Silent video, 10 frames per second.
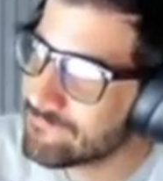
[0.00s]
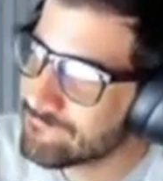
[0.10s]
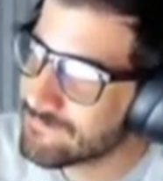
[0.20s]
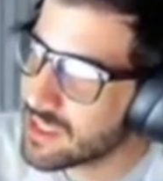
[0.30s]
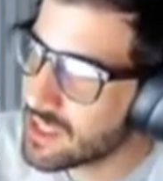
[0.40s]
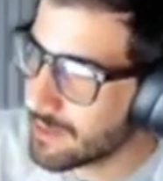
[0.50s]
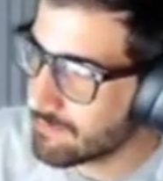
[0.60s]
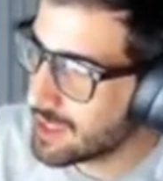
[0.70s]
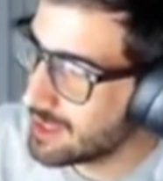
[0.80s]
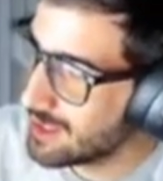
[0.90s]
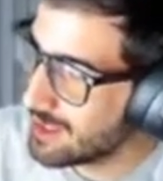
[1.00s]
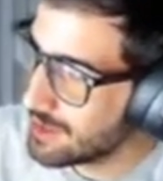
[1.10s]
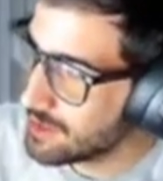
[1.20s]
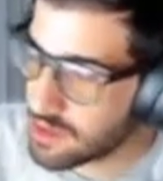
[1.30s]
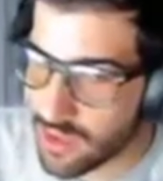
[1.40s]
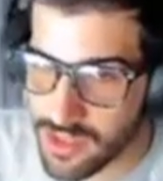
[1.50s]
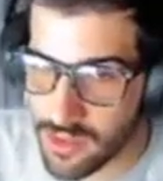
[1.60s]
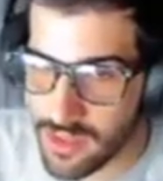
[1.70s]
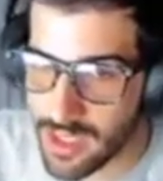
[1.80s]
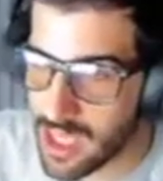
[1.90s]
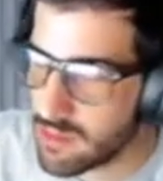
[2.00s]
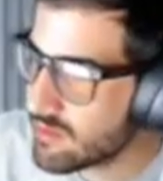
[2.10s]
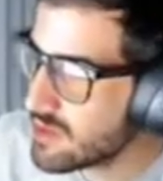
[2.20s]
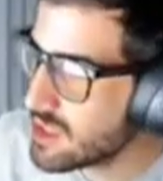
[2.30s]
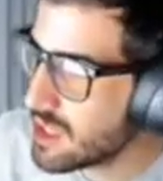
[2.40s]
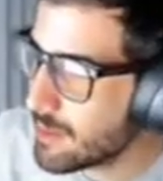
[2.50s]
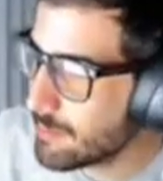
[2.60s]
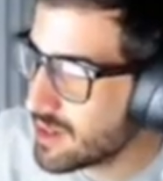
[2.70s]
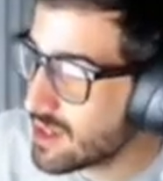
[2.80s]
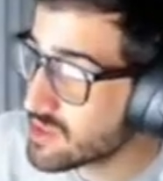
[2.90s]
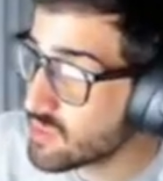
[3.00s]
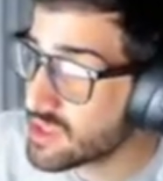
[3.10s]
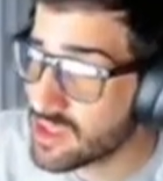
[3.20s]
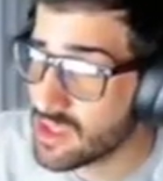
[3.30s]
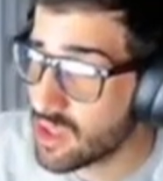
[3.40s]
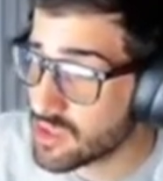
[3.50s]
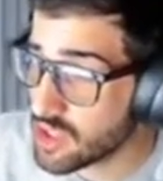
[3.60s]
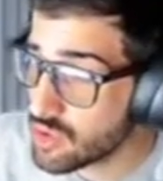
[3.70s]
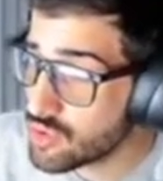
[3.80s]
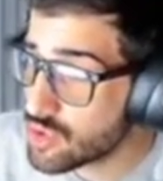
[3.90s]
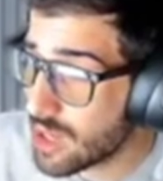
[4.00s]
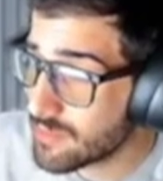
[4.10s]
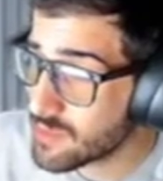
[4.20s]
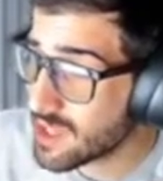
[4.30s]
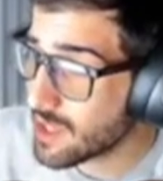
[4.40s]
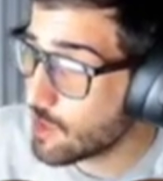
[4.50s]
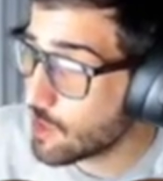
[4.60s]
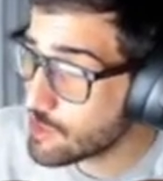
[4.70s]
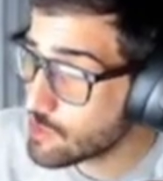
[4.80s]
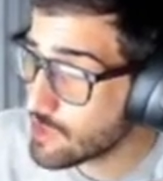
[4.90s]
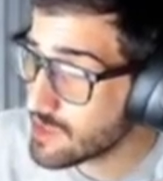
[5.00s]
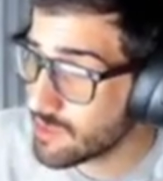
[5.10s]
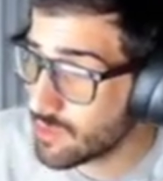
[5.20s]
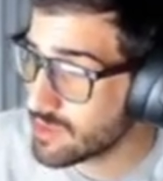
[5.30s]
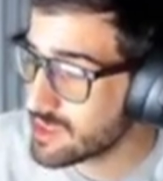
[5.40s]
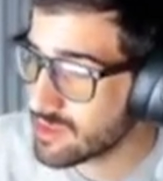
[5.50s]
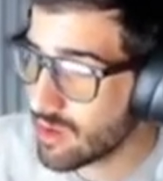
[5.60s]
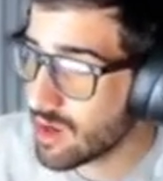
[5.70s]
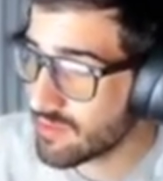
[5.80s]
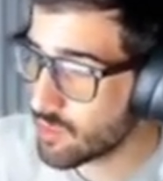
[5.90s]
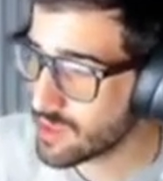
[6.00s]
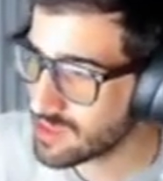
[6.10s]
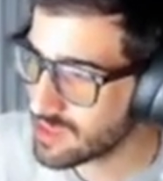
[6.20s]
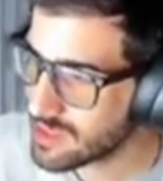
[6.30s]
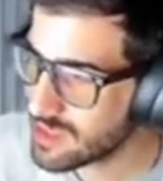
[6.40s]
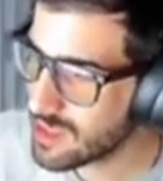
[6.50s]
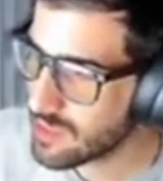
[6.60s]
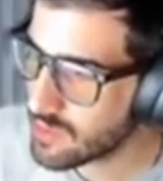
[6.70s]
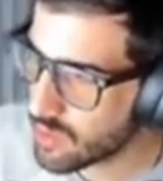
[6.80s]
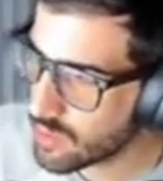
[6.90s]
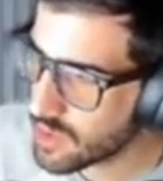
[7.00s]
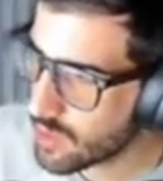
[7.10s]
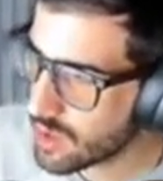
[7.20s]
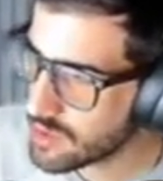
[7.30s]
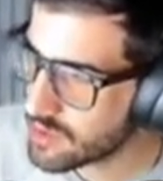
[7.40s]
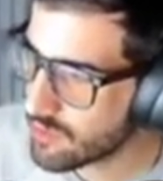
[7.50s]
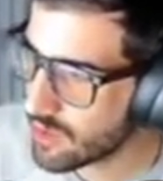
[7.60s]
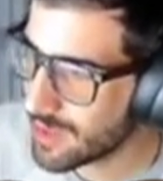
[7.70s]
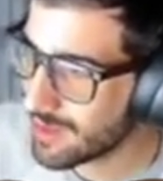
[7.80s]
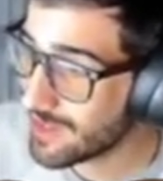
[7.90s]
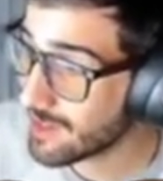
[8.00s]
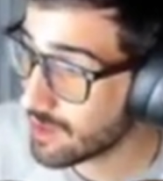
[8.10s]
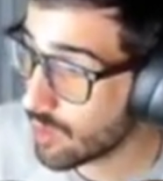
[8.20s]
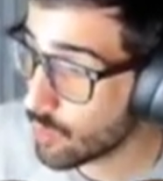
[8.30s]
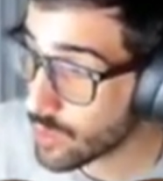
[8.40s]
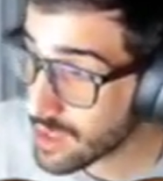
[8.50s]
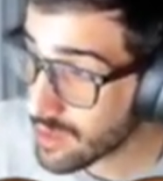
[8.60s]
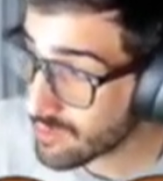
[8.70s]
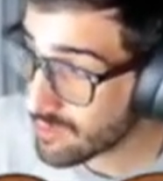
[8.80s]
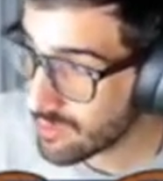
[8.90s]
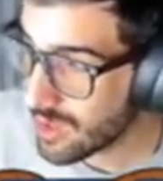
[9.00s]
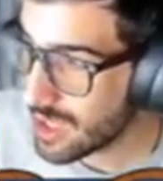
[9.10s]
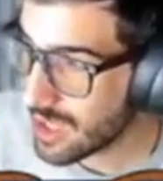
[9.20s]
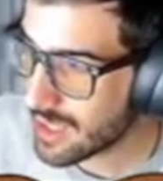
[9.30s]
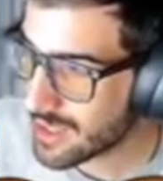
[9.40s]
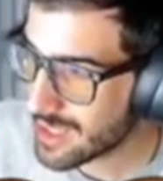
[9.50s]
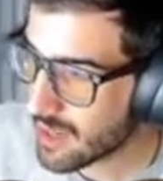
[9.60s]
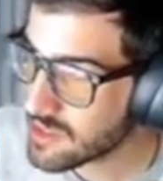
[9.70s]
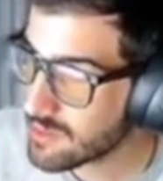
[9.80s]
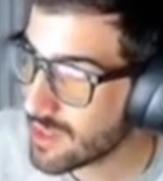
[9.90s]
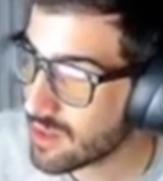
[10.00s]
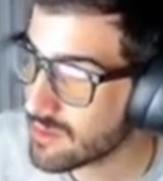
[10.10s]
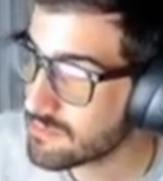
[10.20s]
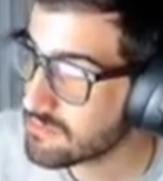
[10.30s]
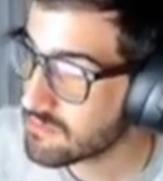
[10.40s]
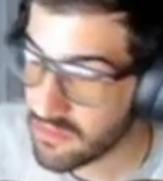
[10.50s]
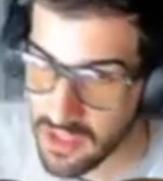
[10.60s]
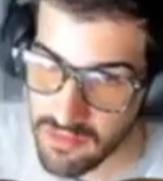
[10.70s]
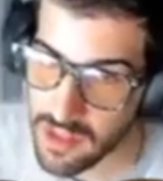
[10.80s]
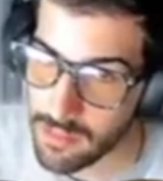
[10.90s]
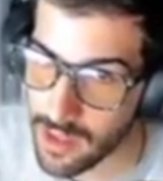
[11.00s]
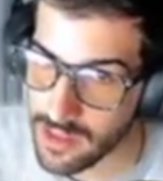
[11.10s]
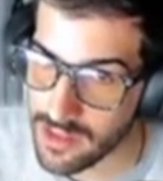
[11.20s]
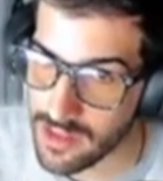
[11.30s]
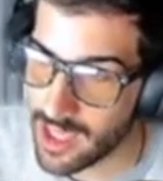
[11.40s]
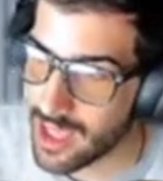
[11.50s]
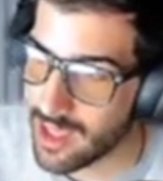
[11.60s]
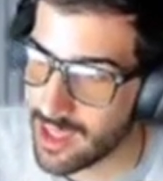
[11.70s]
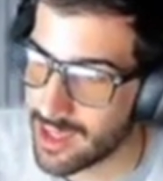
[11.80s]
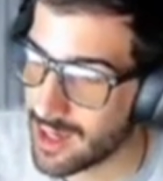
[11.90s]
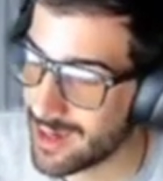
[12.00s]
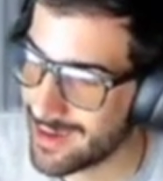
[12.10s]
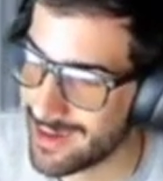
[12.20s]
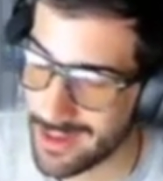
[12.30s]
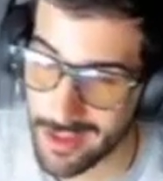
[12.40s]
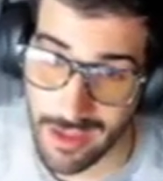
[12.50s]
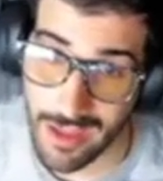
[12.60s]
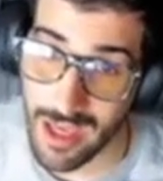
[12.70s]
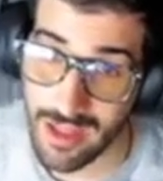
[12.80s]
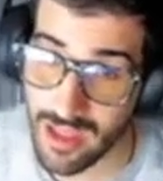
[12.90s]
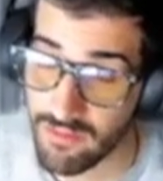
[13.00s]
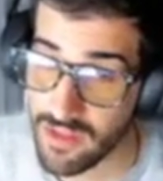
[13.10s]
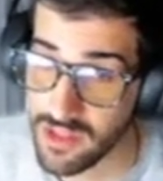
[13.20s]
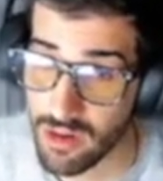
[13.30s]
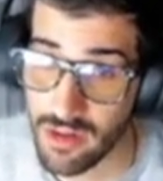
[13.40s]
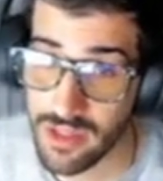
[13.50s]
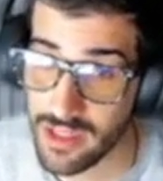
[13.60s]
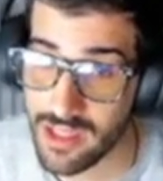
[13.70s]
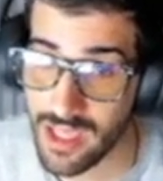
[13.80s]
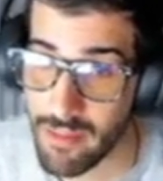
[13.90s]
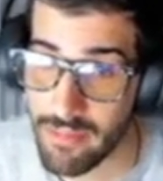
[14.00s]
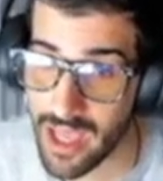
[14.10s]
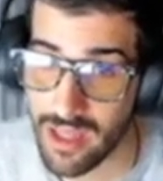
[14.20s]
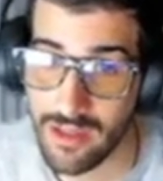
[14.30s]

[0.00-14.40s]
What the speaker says: Yeah, this card's still in the game, $58, which, you know, is a huge drop. He was like at 100. He started off at 160. He was holding 100 for about like a week or two, and then now he's about $50. Yeah, if this card doesn't get banned,